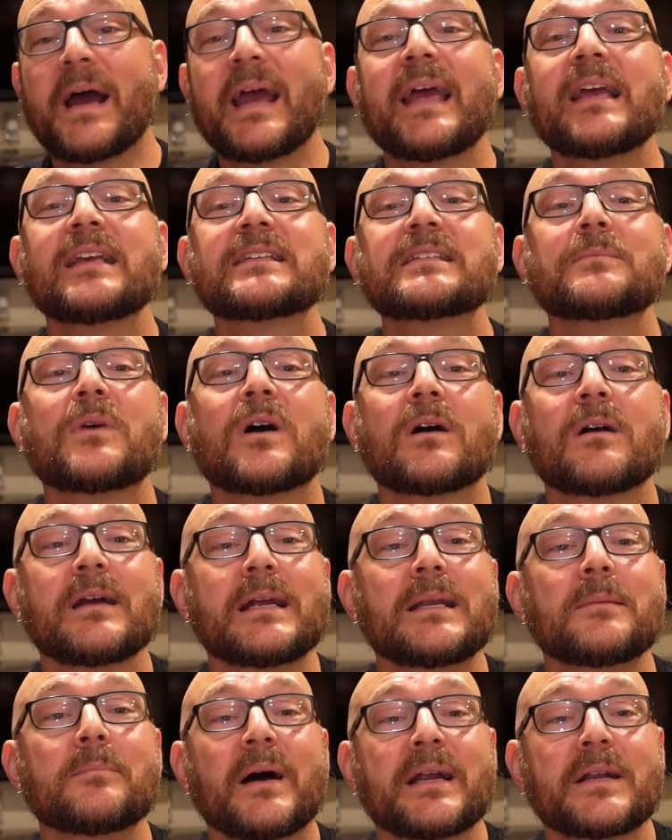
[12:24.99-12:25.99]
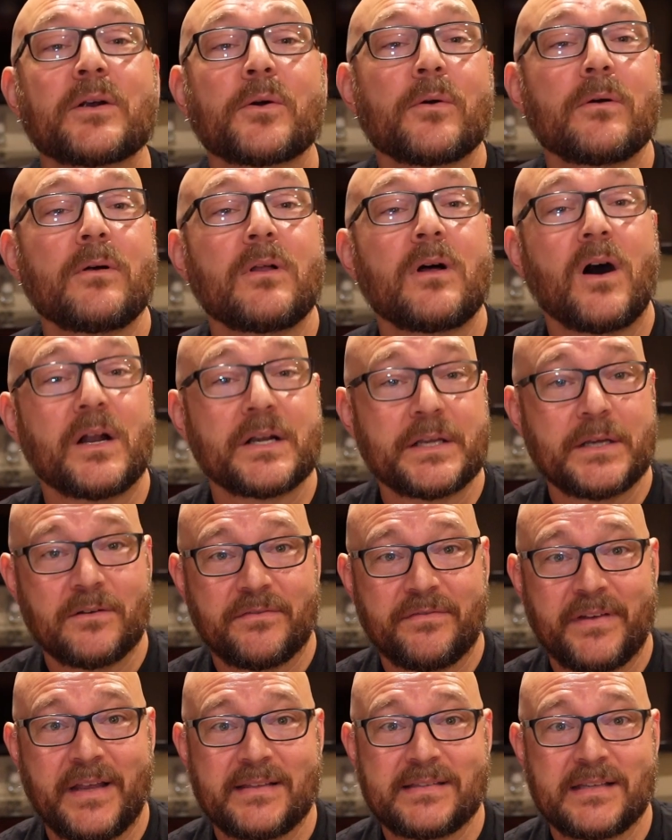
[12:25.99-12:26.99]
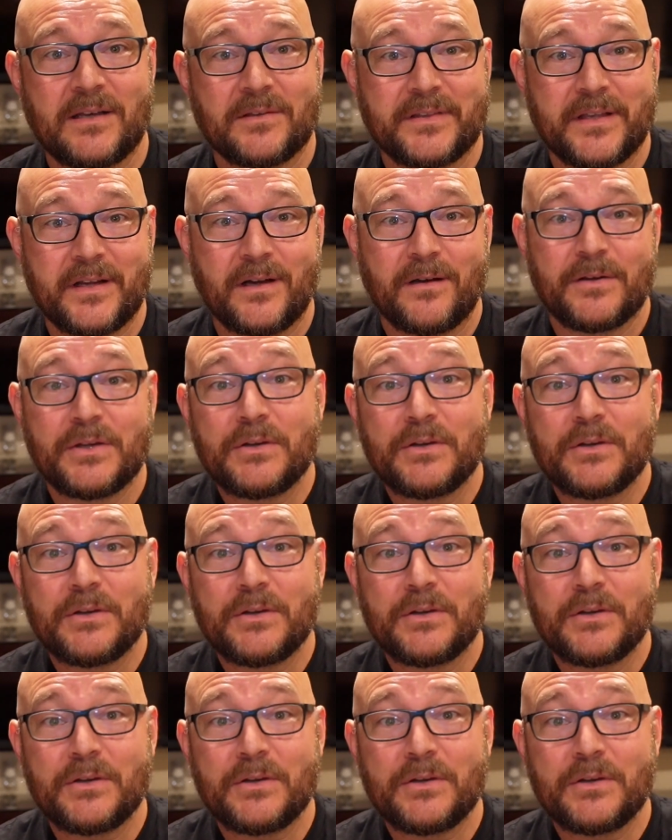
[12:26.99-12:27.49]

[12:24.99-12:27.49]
ASMR and binaural audio fans out there,